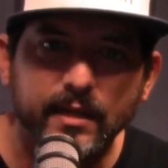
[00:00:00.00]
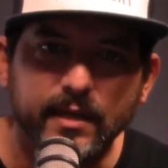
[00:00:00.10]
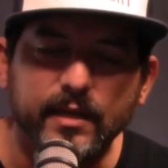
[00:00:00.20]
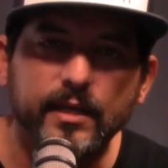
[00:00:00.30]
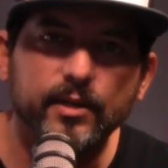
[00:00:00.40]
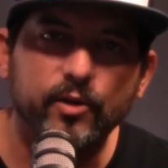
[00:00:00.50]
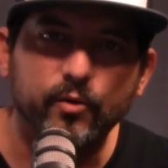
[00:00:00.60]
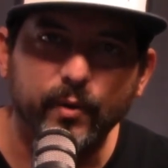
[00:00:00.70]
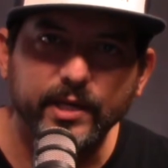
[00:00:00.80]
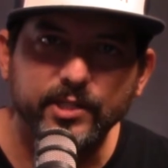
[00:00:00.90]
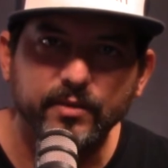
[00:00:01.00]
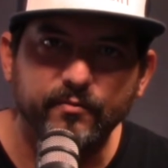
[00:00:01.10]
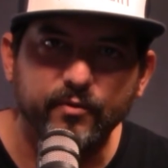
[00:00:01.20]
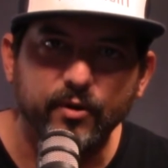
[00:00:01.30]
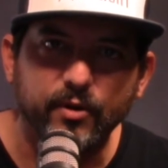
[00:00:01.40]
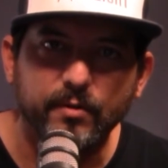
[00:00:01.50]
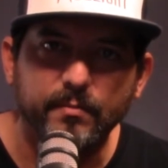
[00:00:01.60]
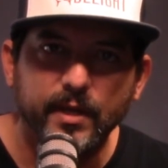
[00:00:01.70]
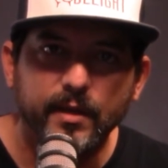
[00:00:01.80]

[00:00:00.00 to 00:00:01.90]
an integration firm